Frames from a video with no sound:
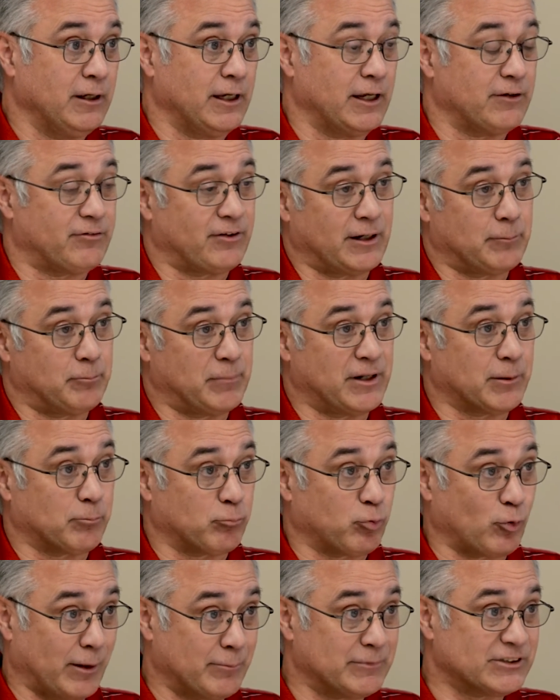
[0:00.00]
If it had been a
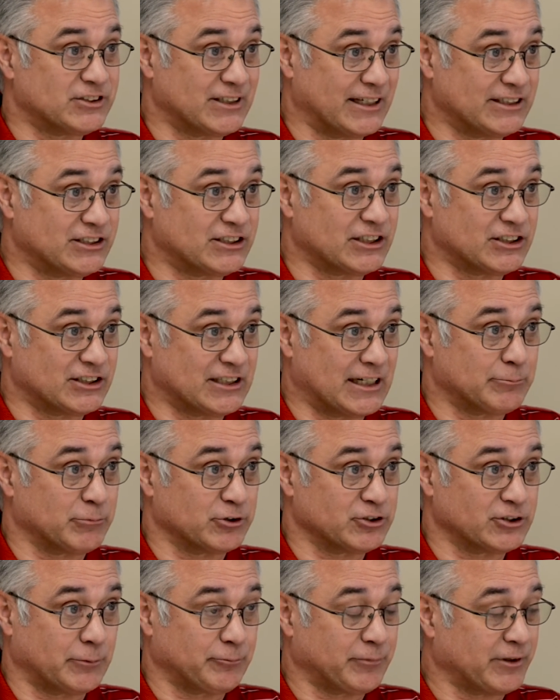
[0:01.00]
premise HSM or
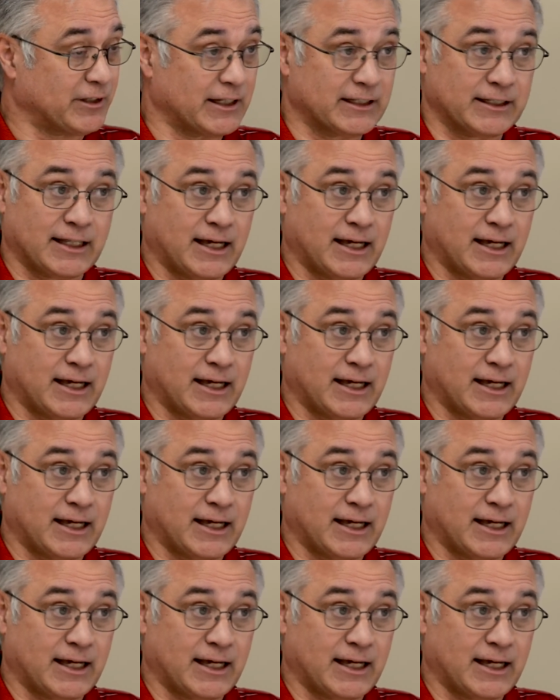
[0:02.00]
something like